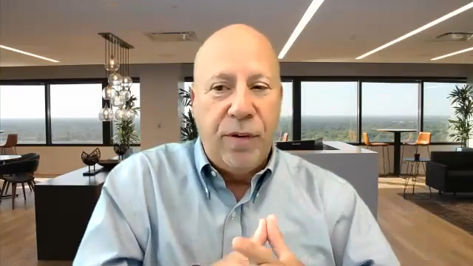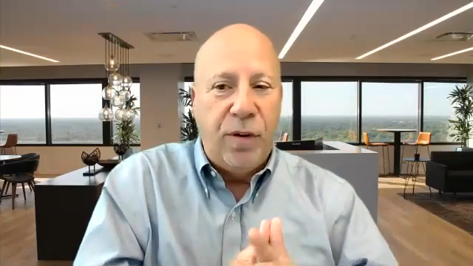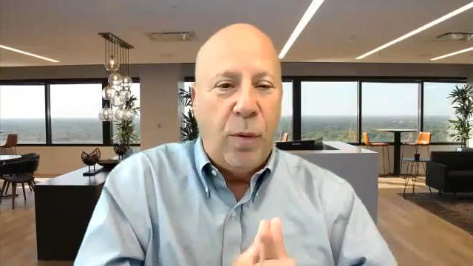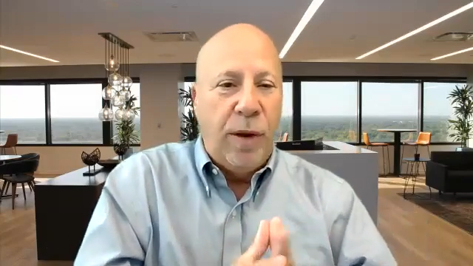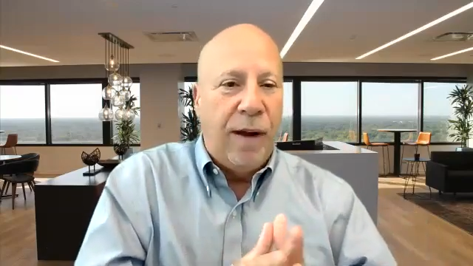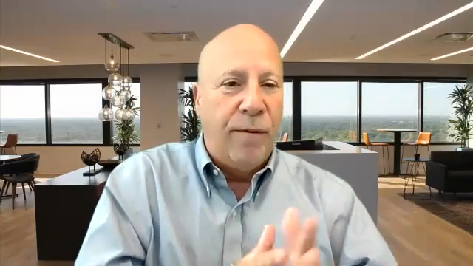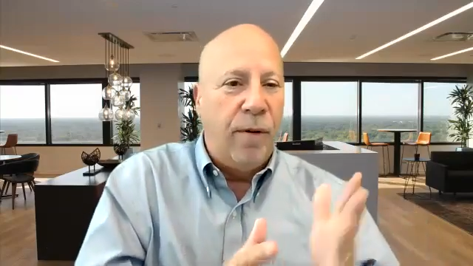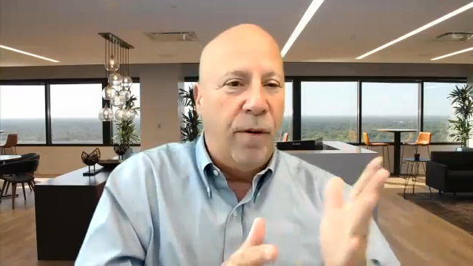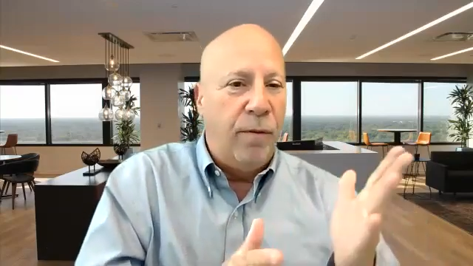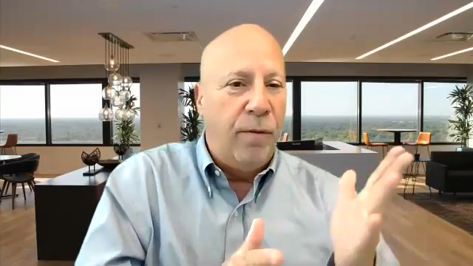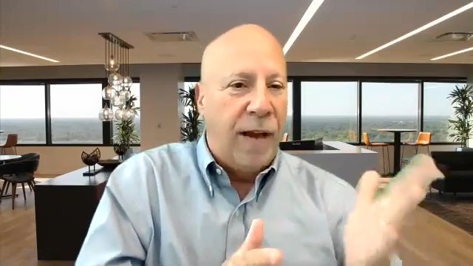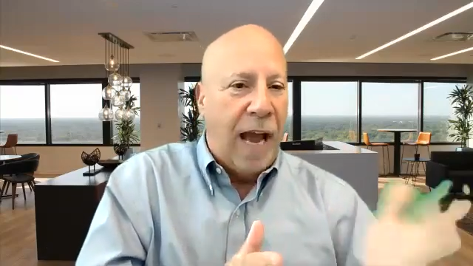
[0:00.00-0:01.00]
So we have
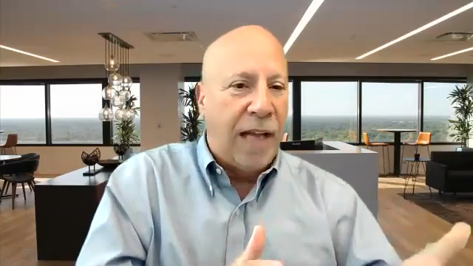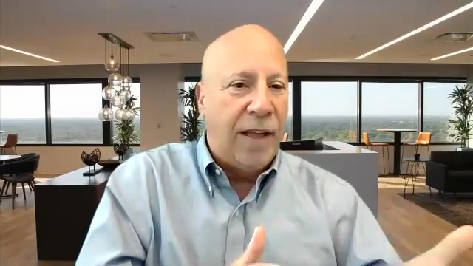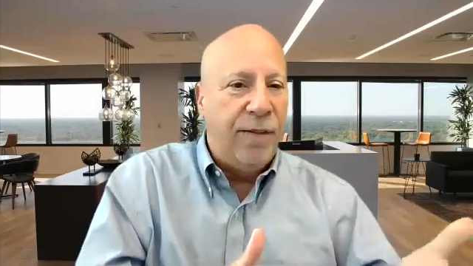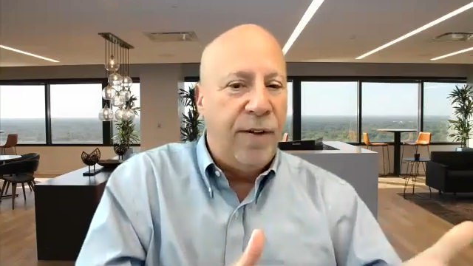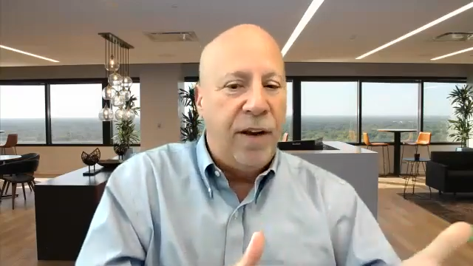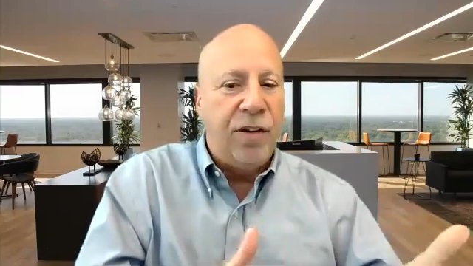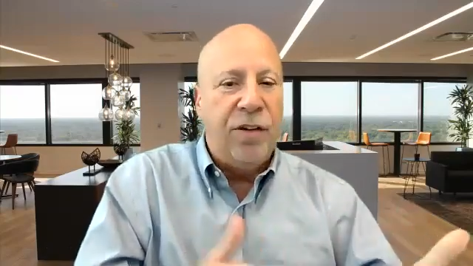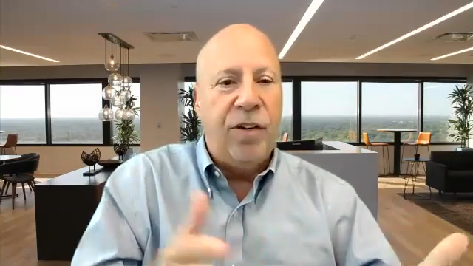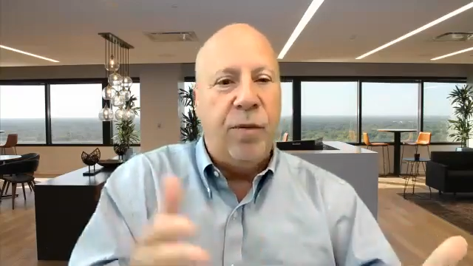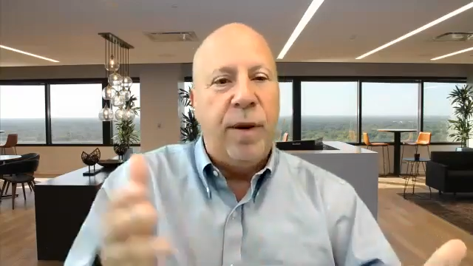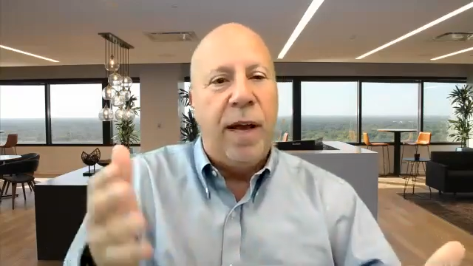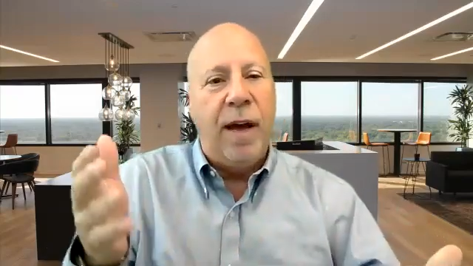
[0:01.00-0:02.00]
reactive
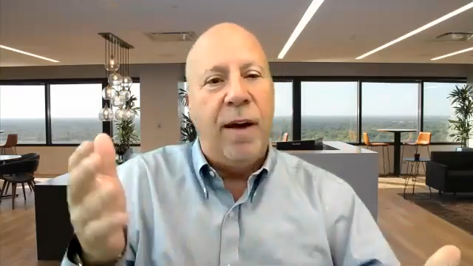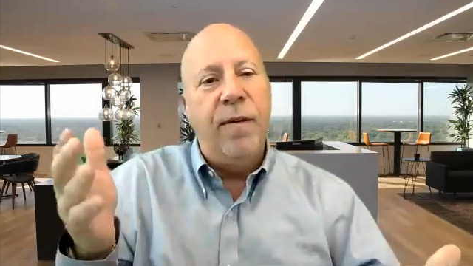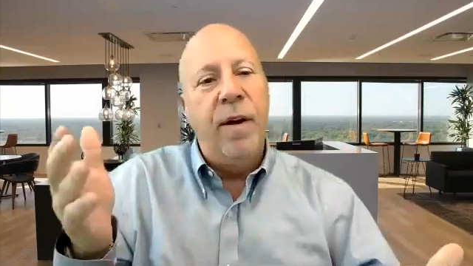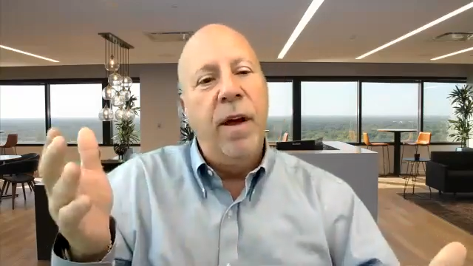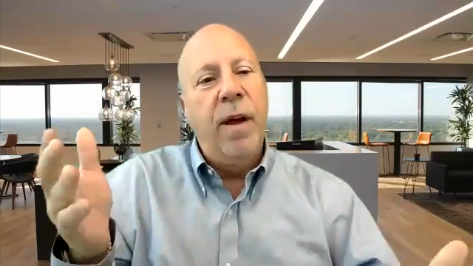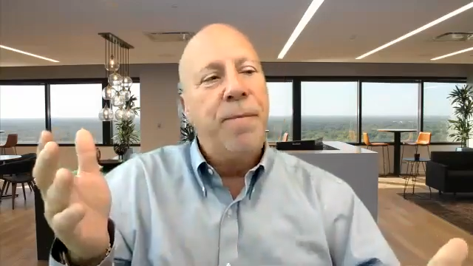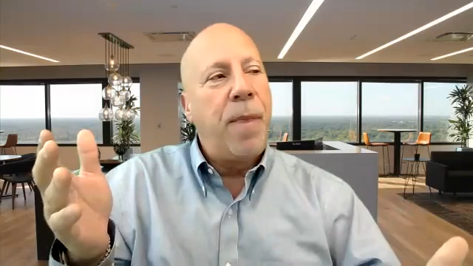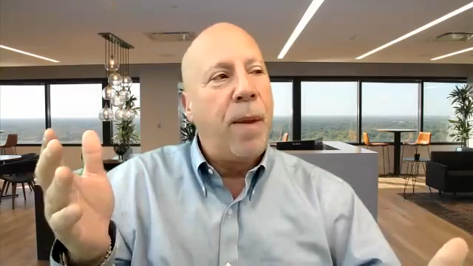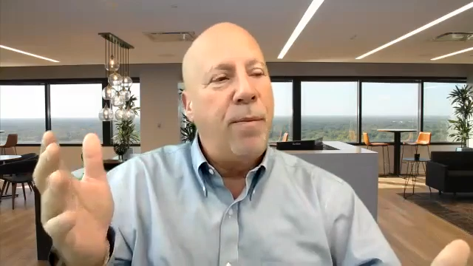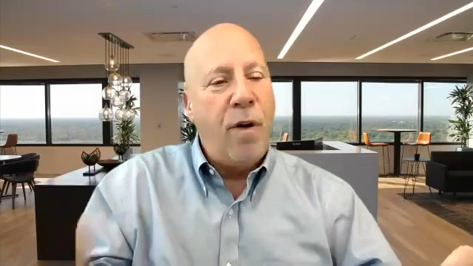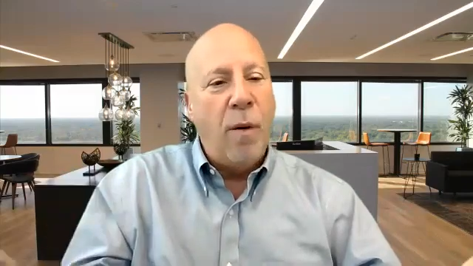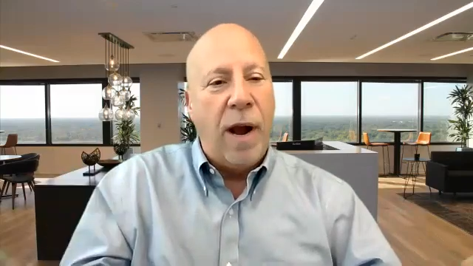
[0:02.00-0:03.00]
agents and we have
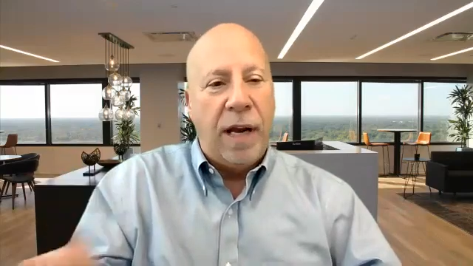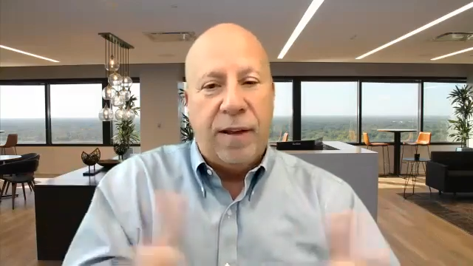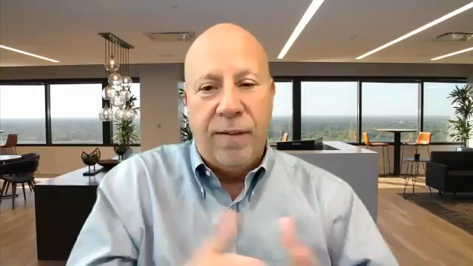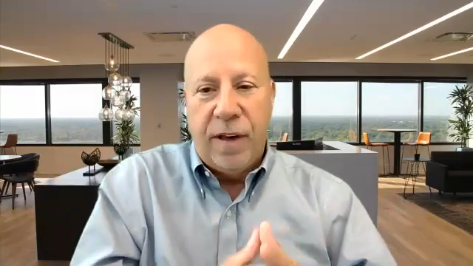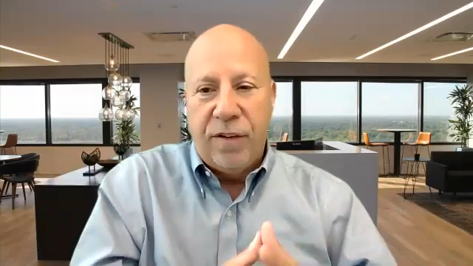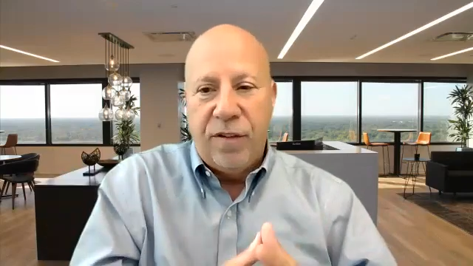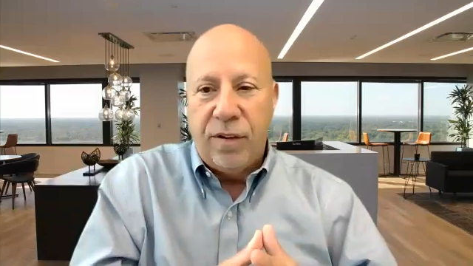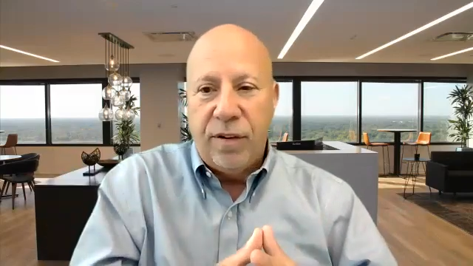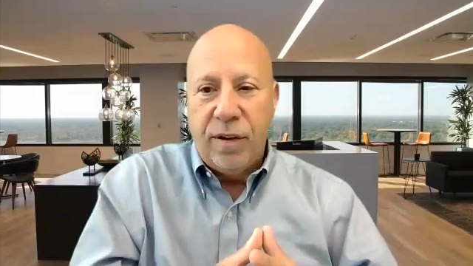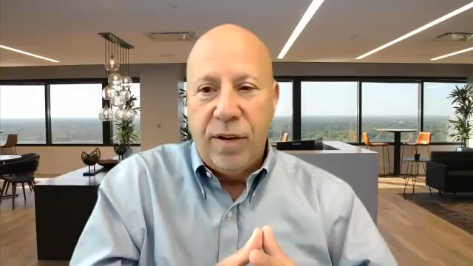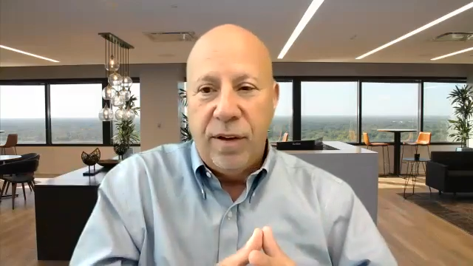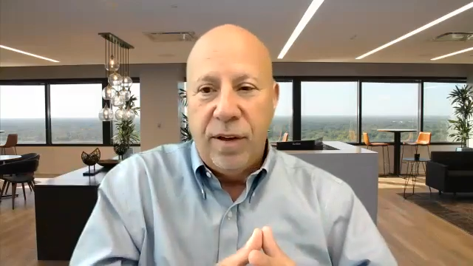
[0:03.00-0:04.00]
proactive
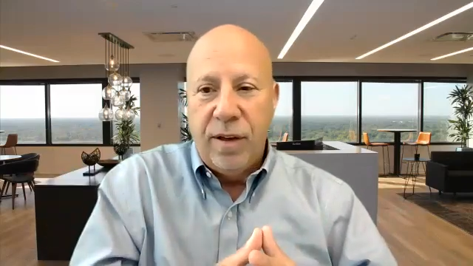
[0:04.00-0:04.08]
agents.